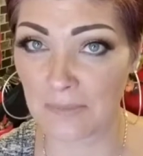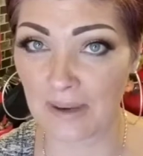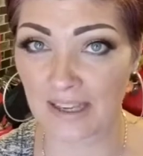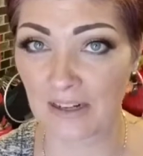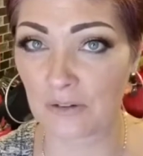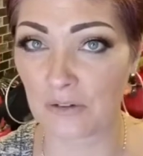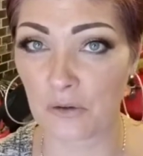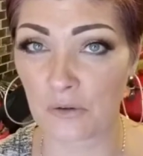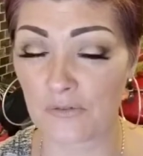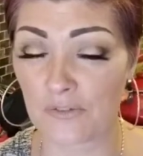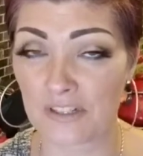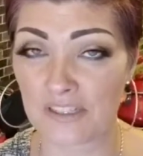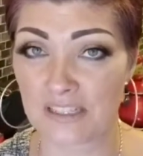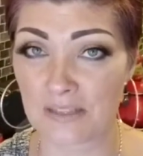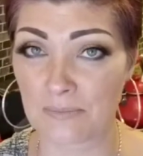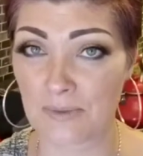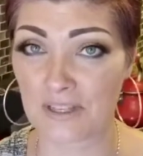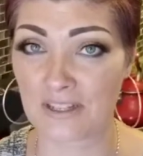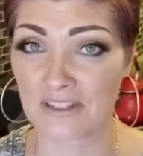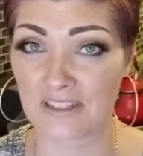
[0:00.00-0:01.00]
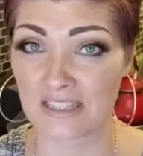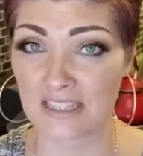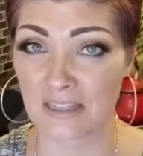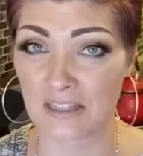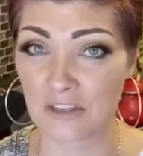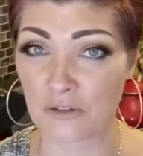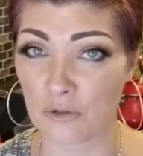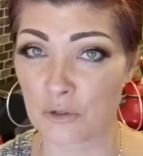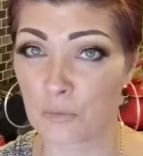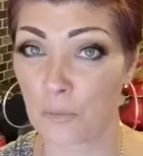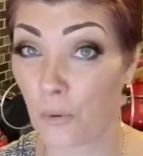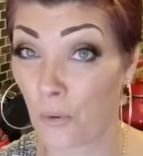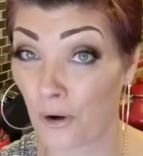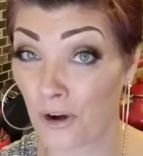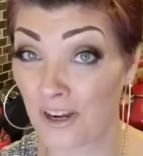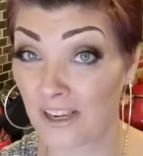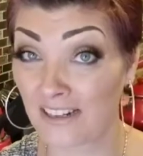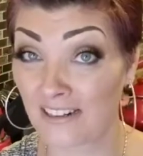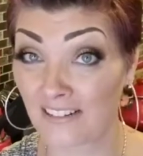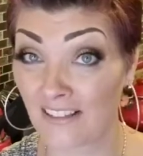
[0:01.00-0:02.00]
I don't know if it's because they use
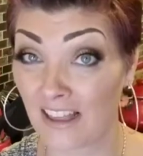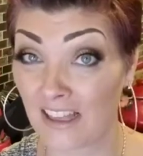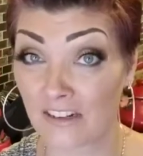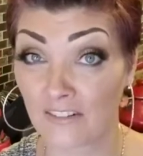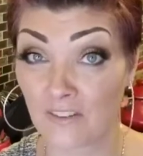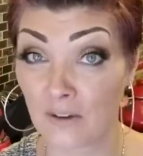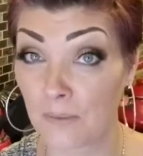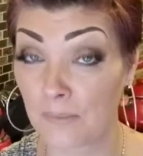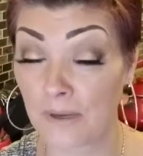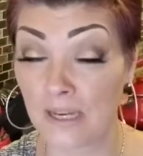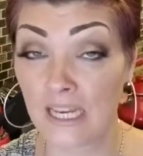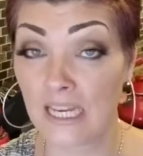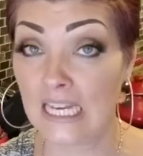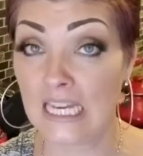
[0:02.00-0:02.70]
pork in a lot of them.